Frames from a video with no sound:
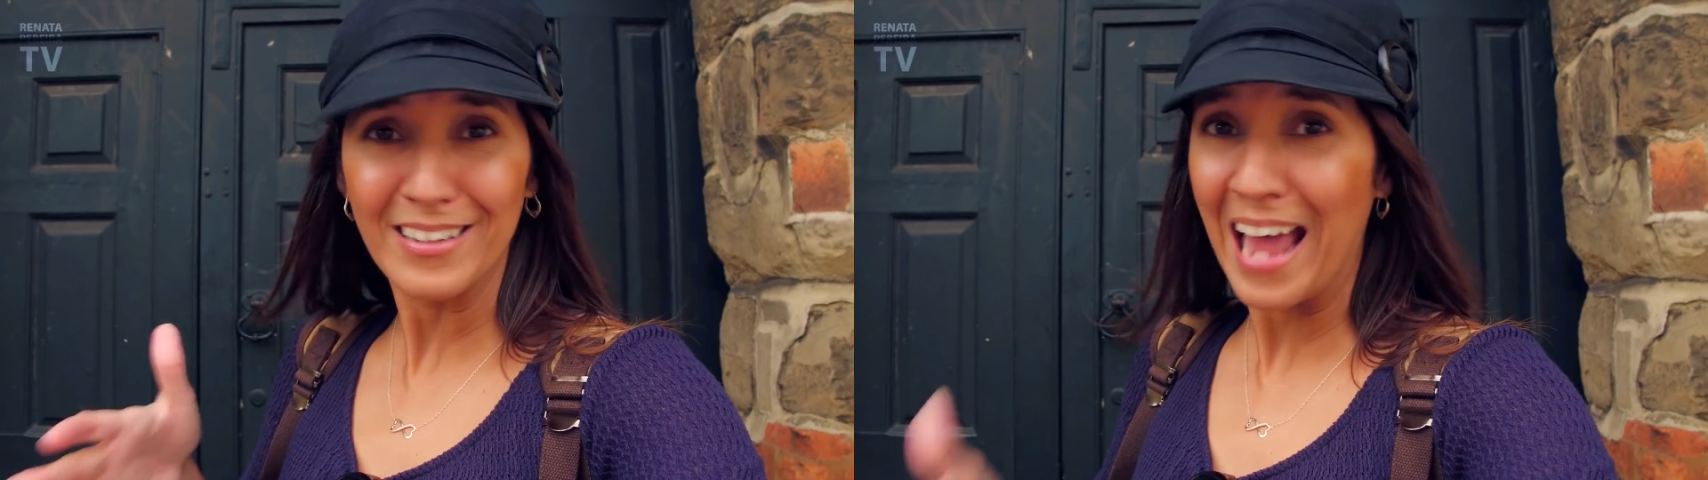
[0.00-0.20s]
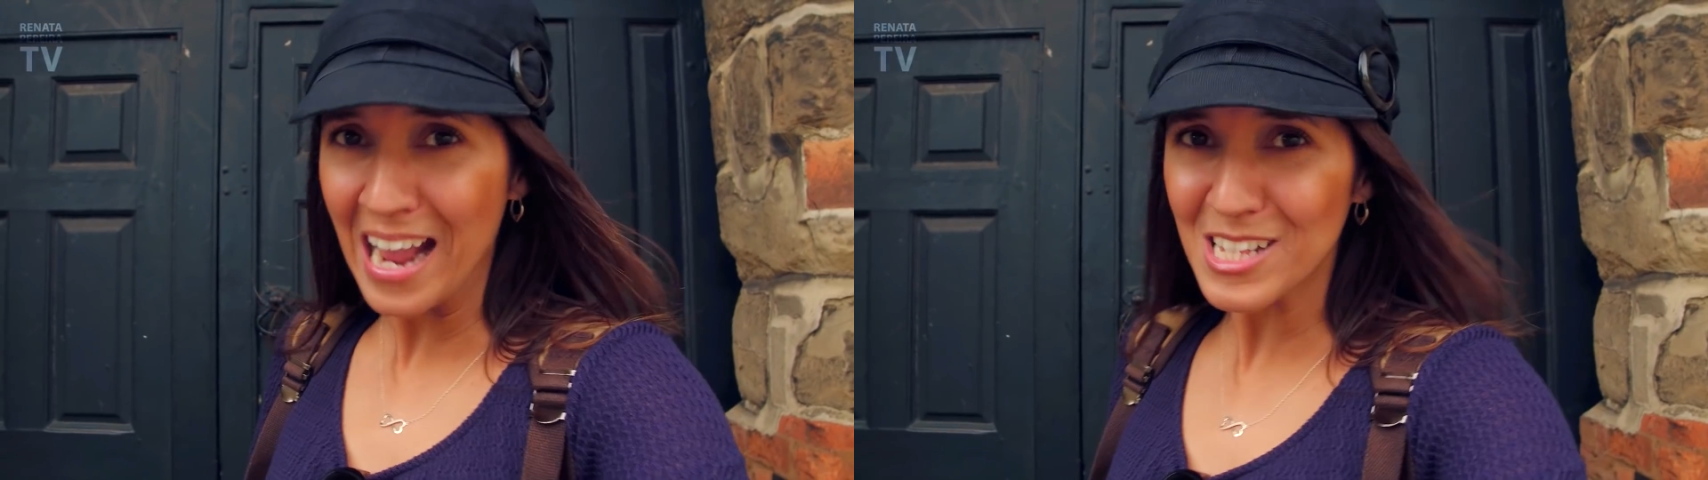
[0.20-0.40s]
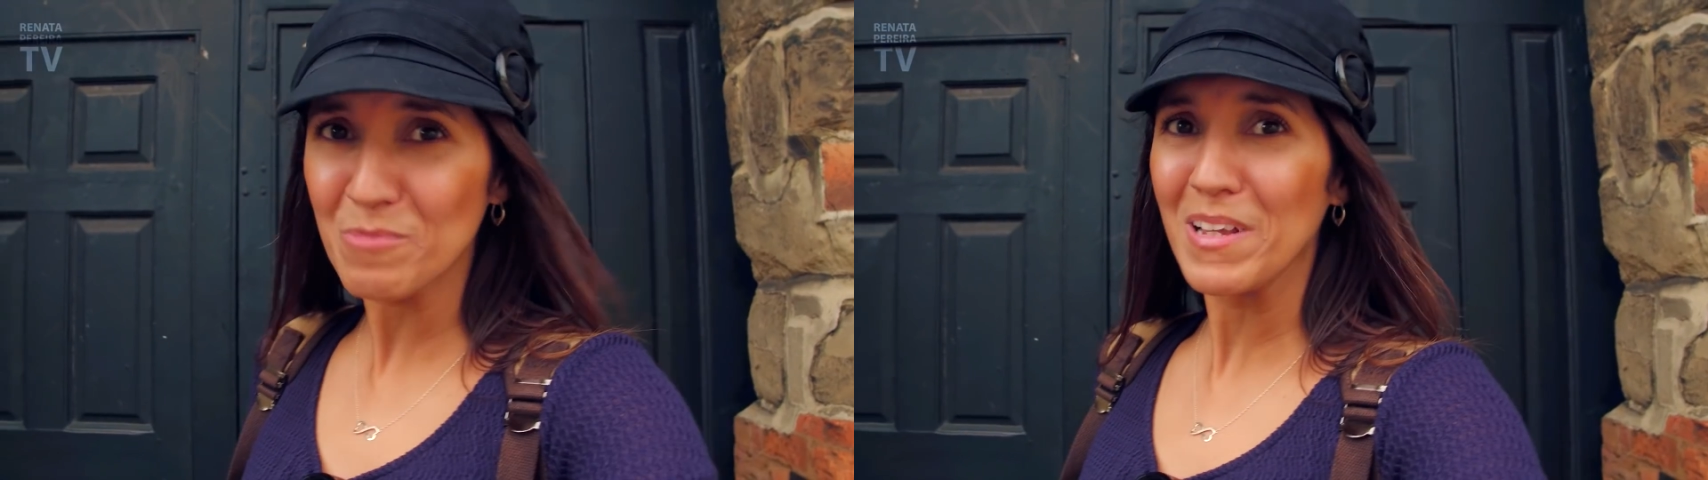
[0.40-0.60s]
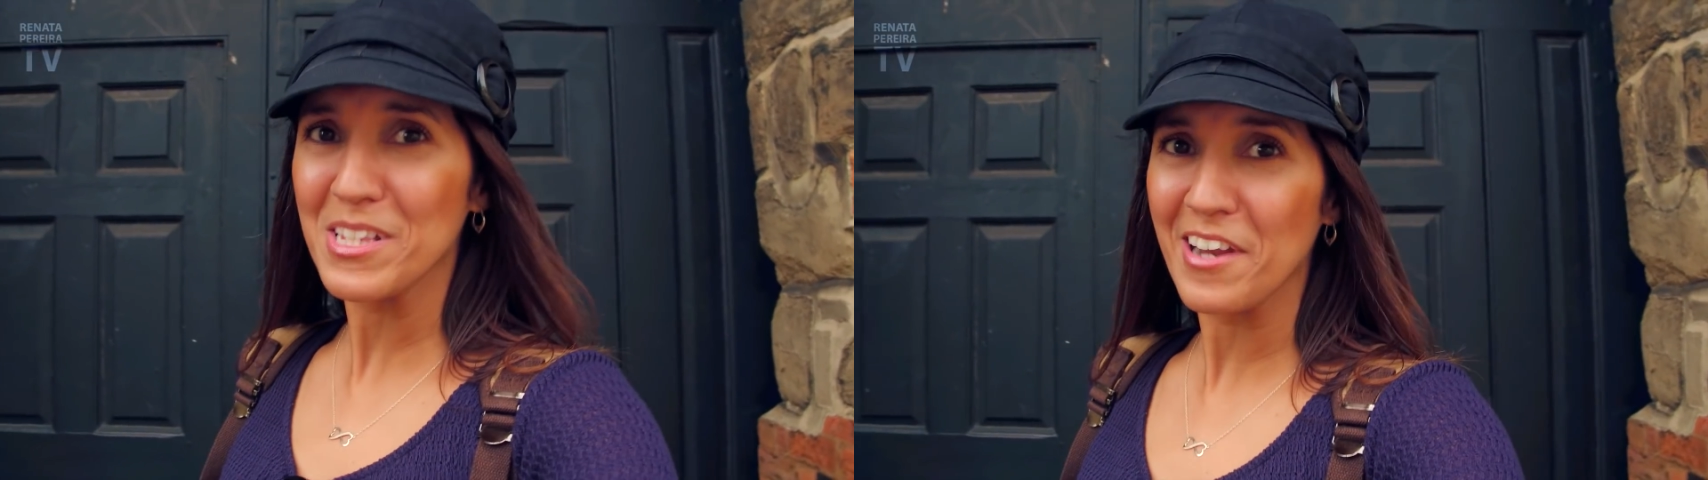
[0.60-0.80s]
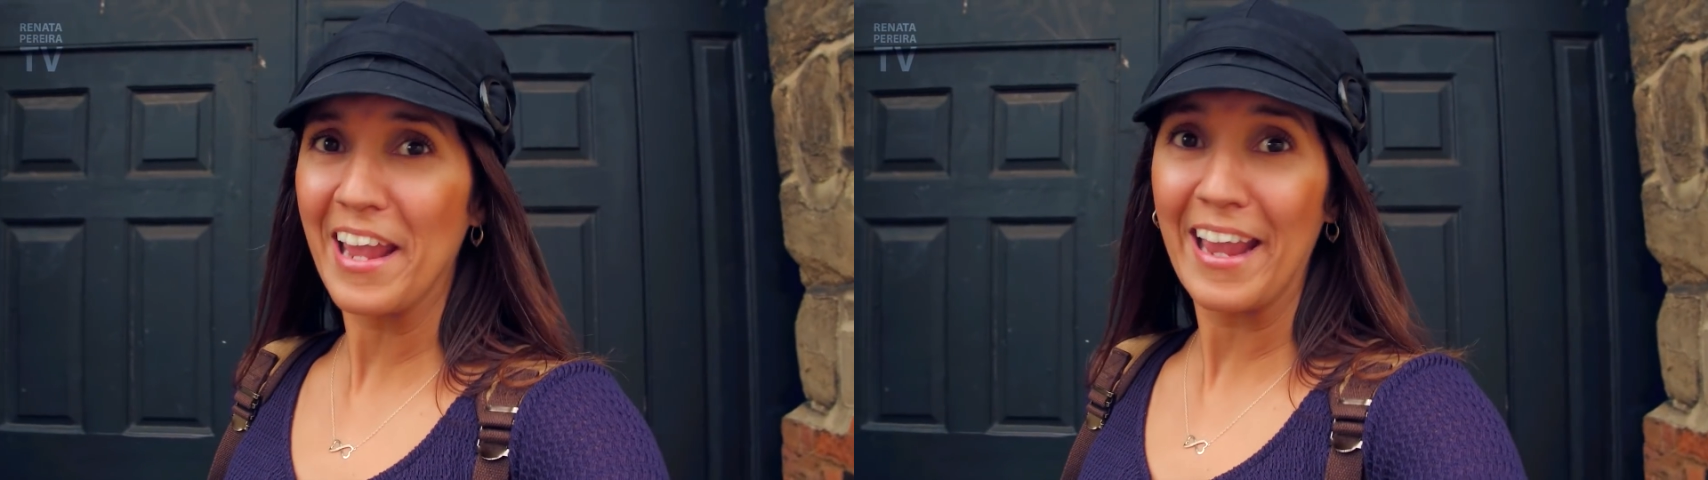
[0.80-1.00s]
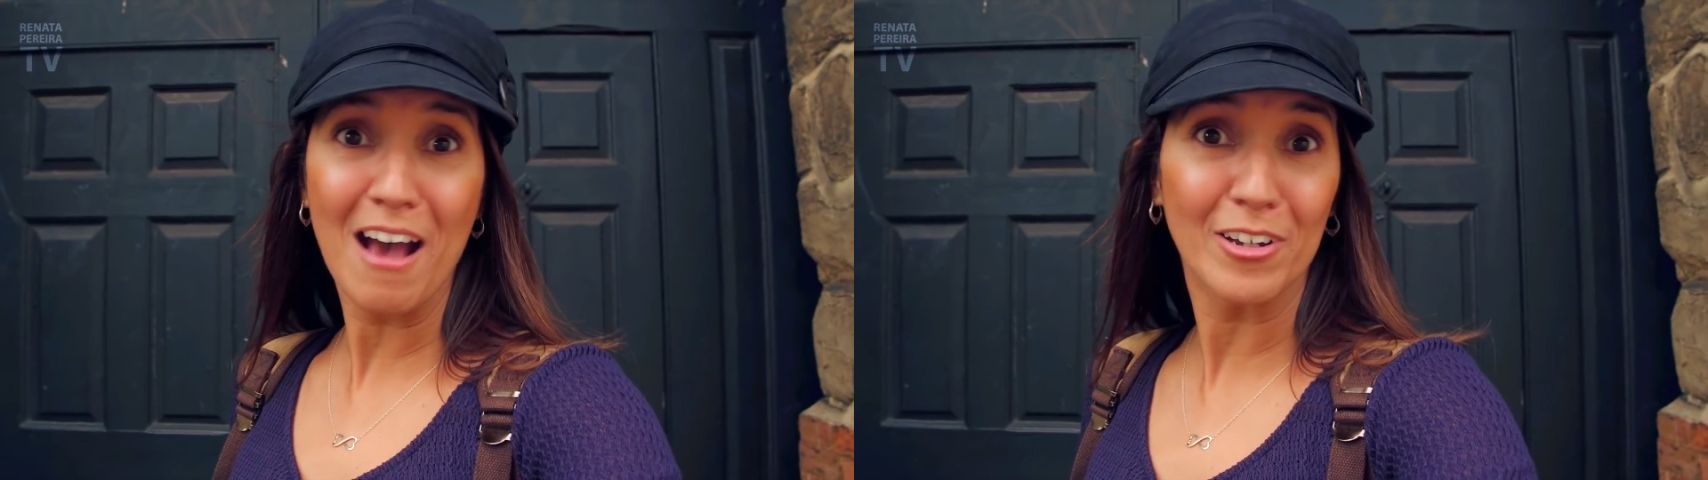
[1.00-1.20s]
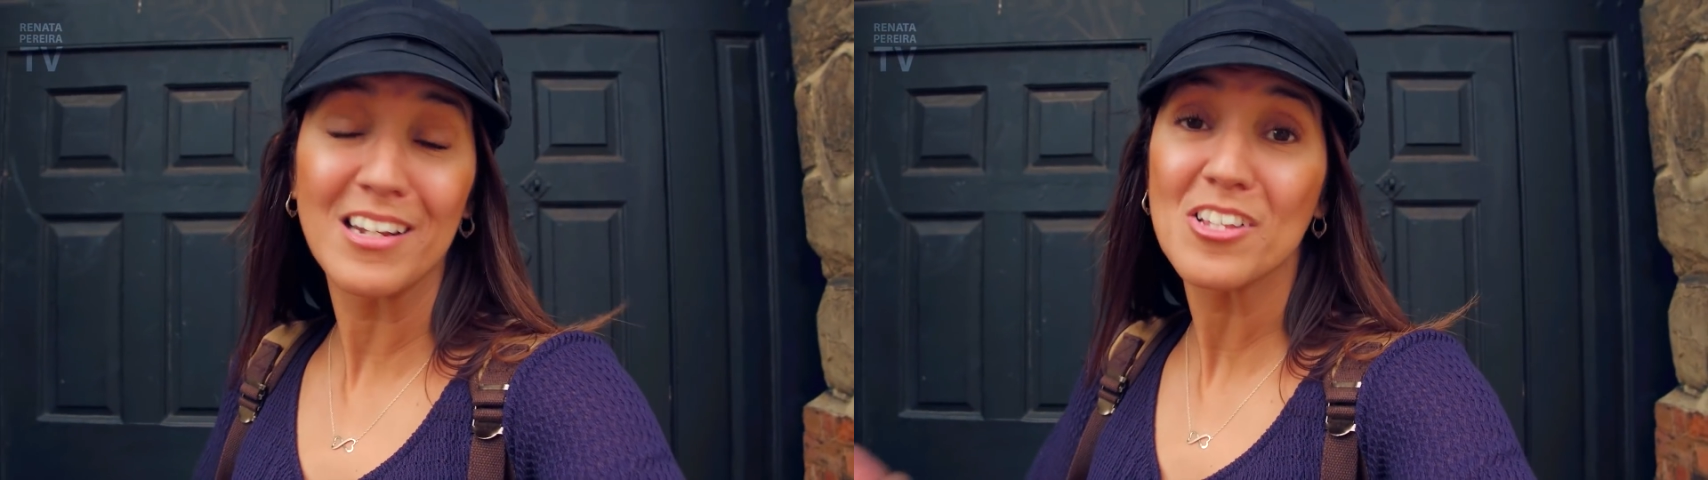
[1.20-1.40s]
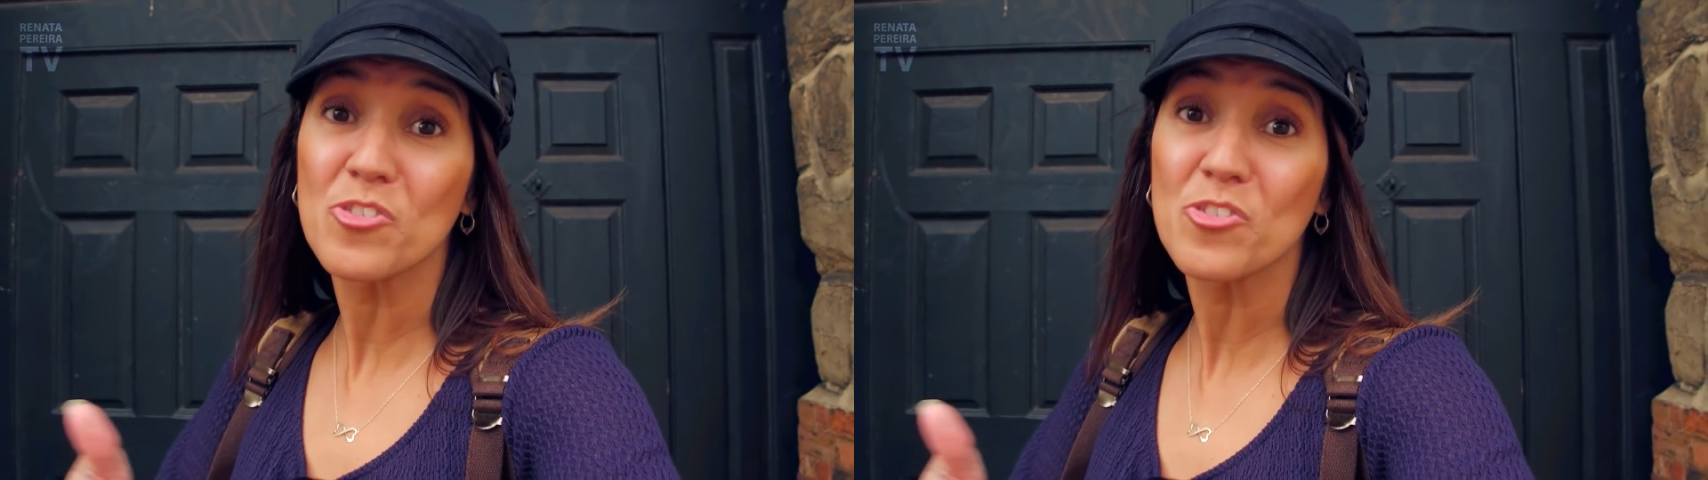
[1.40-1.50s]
a nice place to hang out and